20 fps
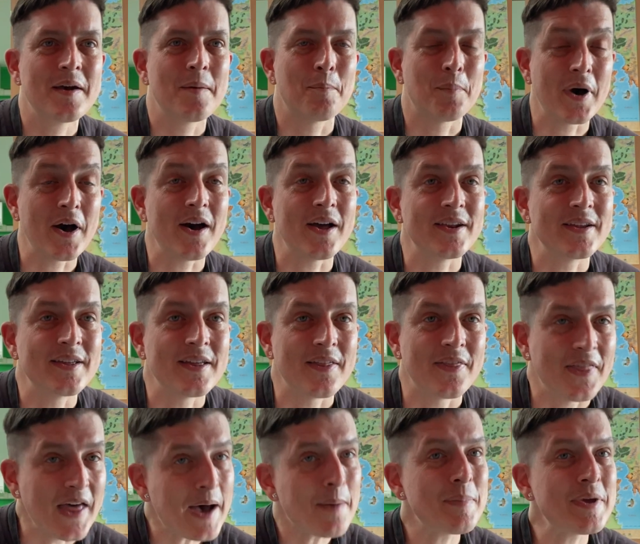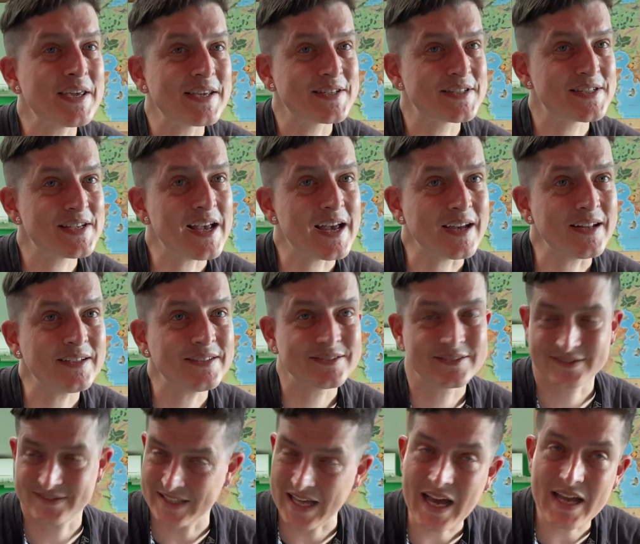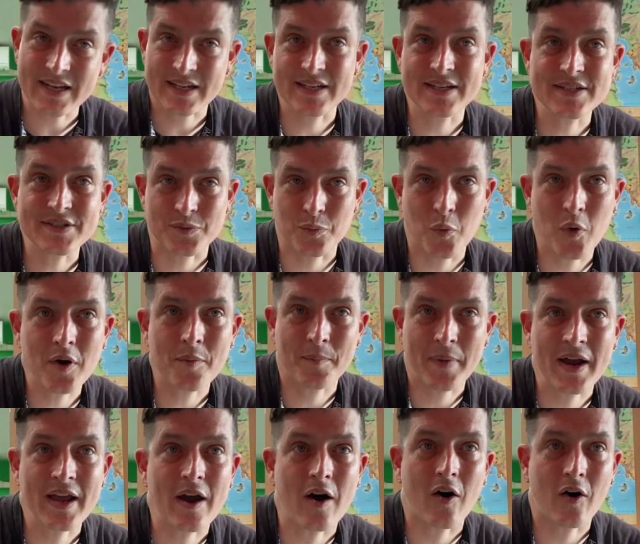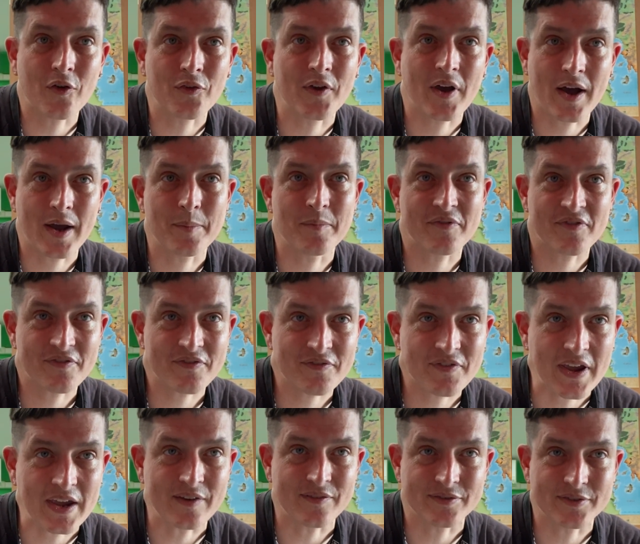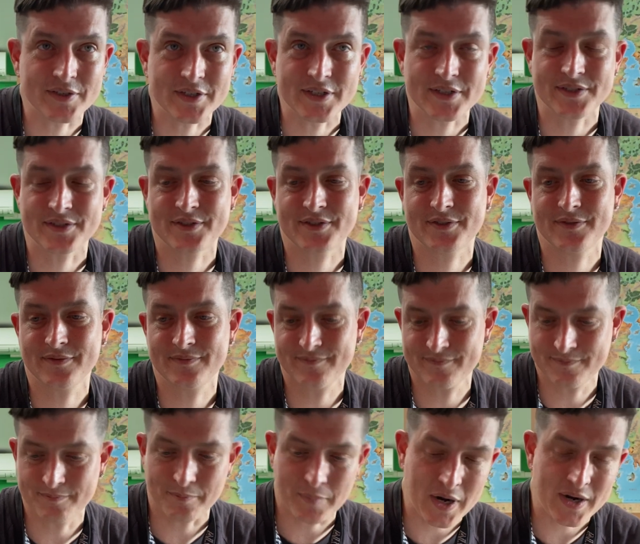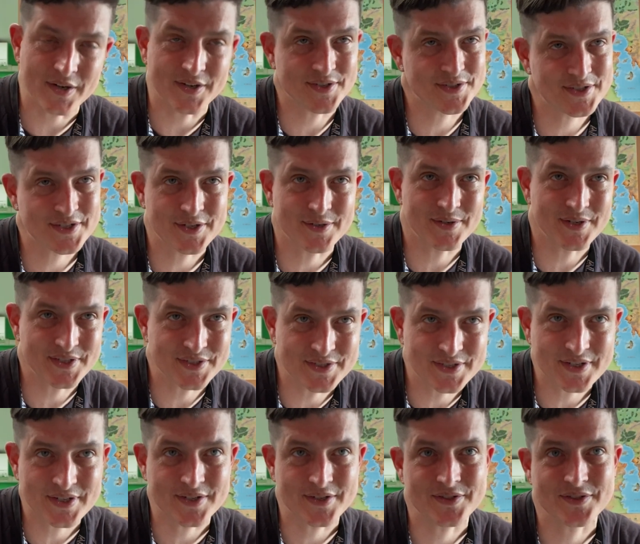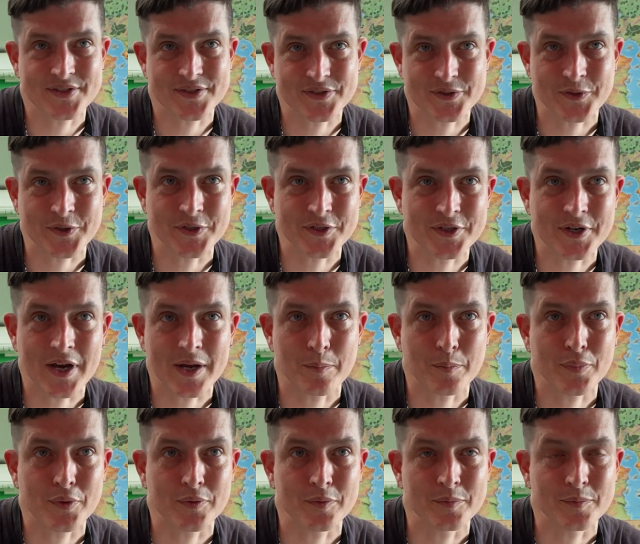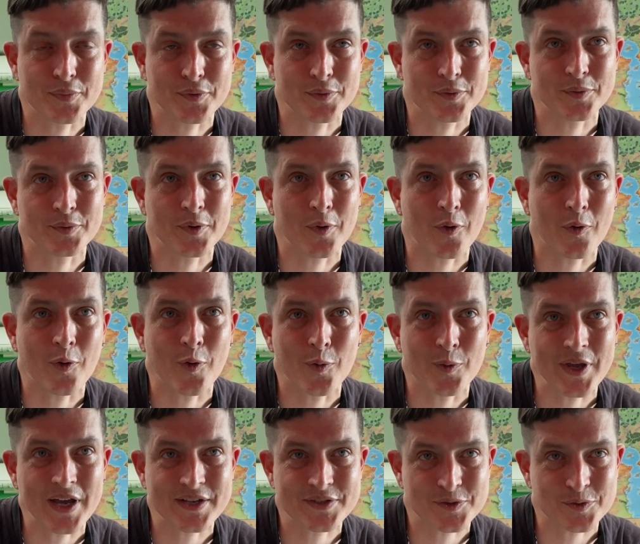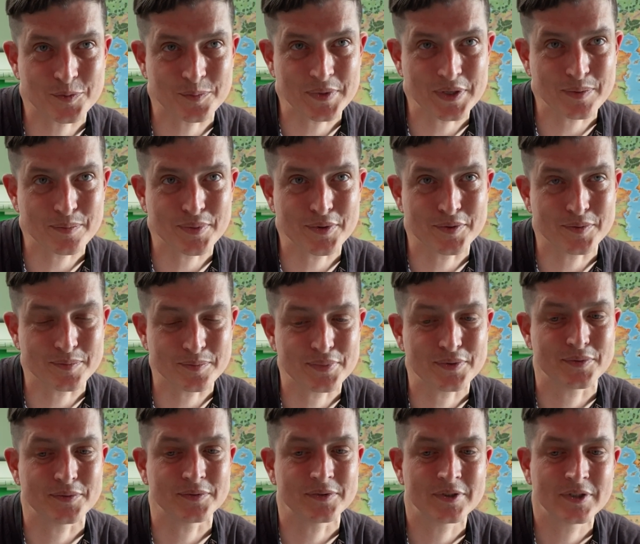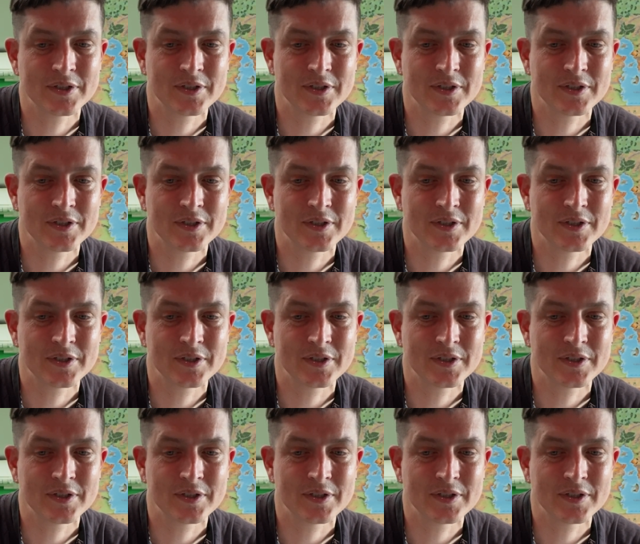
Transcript: But that being said, that is what my all-time favorite manga series is Goodnight Poompoon or Oyasumi Poompoon.